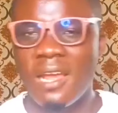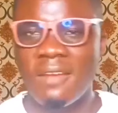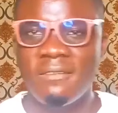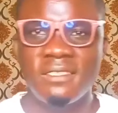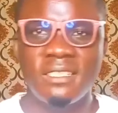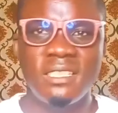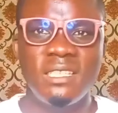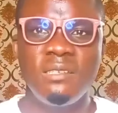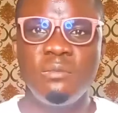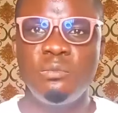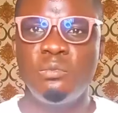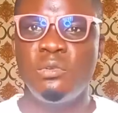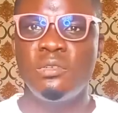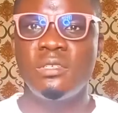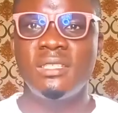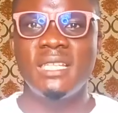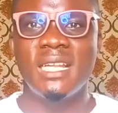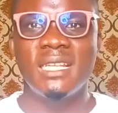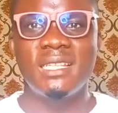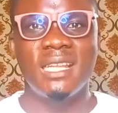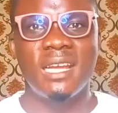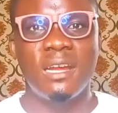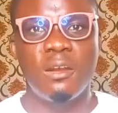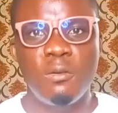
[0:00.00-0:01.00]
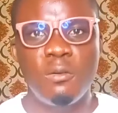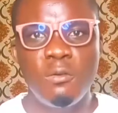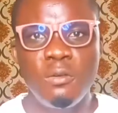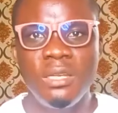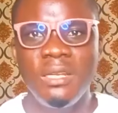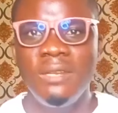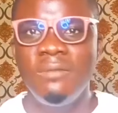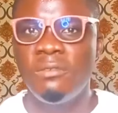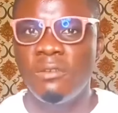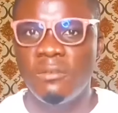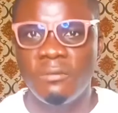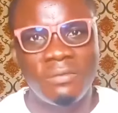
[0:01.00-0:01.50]
I've seen books that are
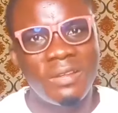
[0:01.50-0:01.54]
only for